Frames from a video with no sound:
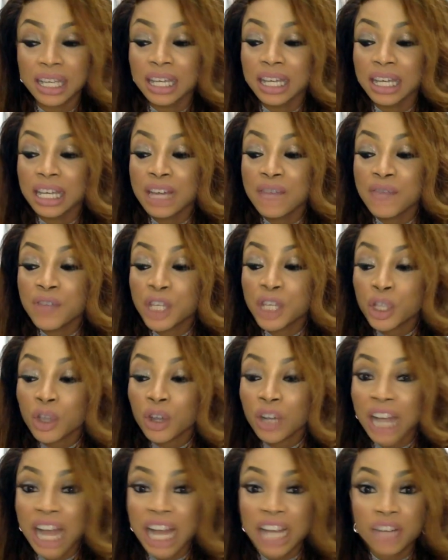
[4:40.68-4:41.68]

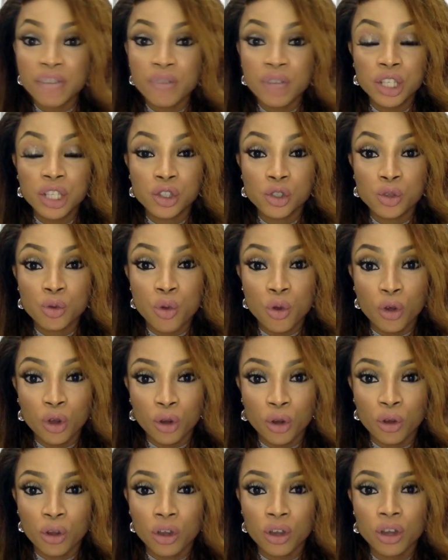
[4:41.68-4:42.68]
Invitation card reads 2
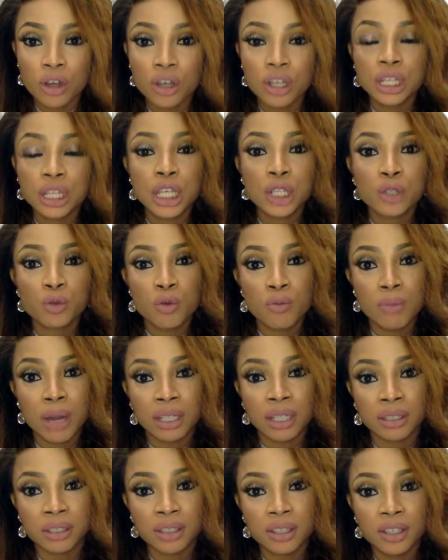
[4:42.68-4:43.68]
o'clock. This
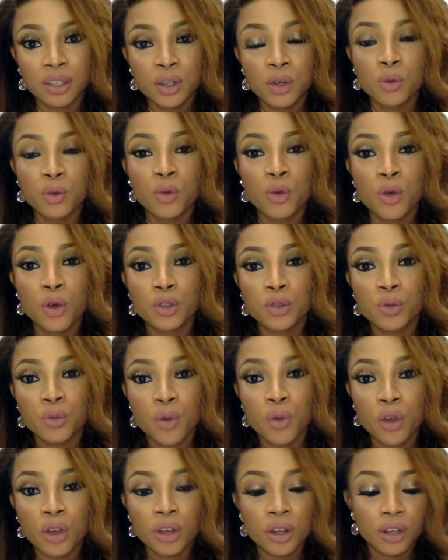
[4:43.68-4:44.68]
woman will go to
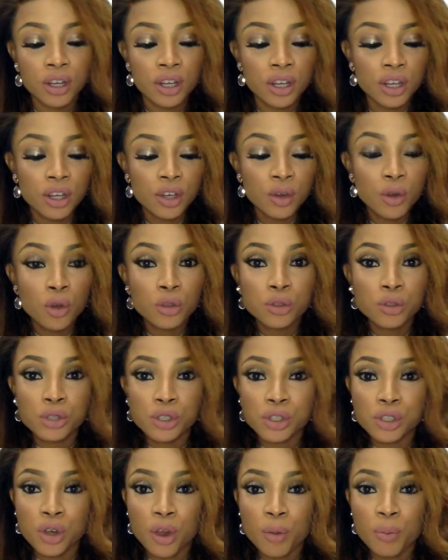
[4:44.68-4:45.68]
work, go to the
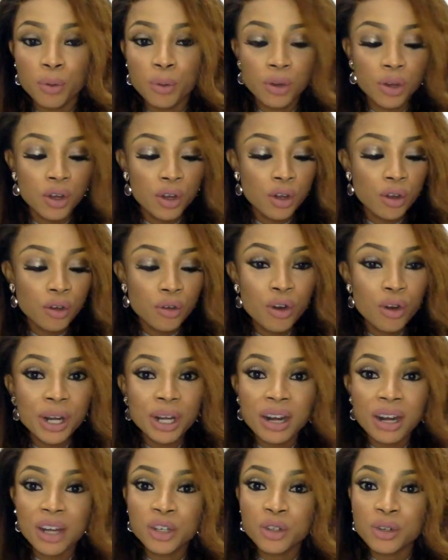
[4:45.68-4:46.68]
shop, run
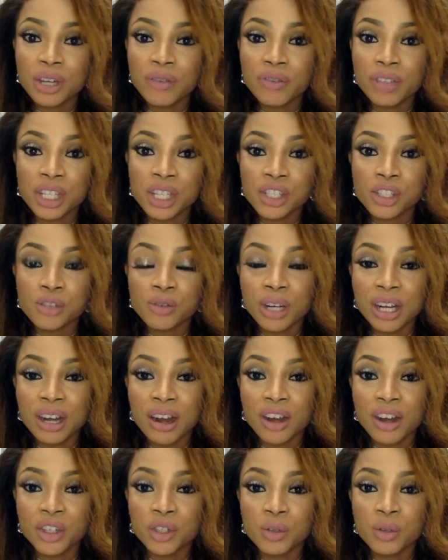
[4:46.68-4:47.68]
around doing everything she's running
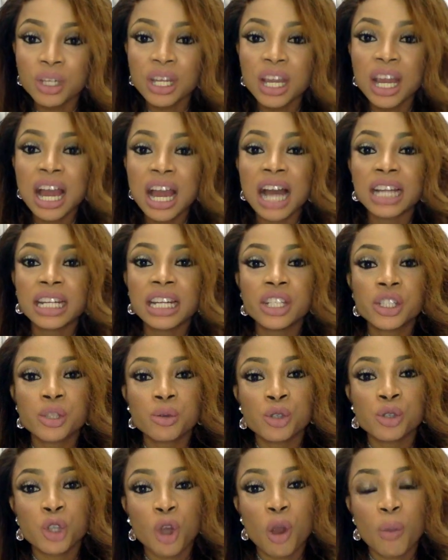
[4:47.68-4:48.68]
around doing, and then she
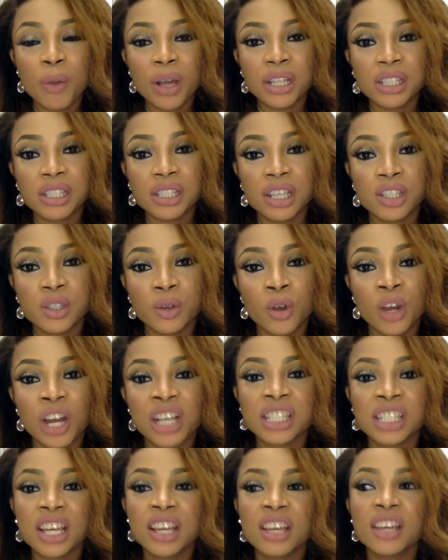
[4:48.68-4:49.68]
will show up at 6 o'clock
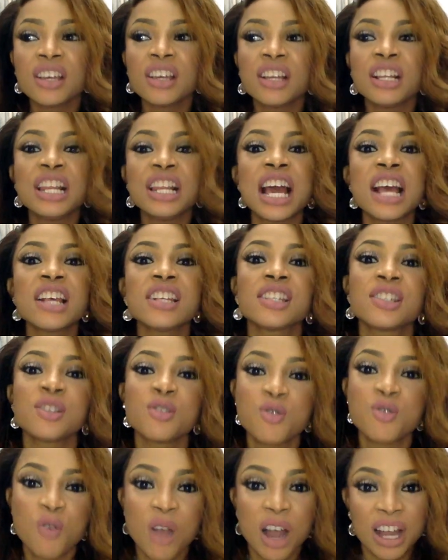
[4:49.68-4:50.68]
and say, let's
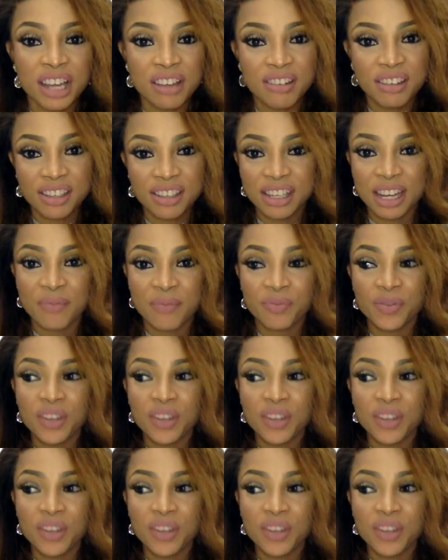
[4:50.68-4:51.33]
still go and greet them.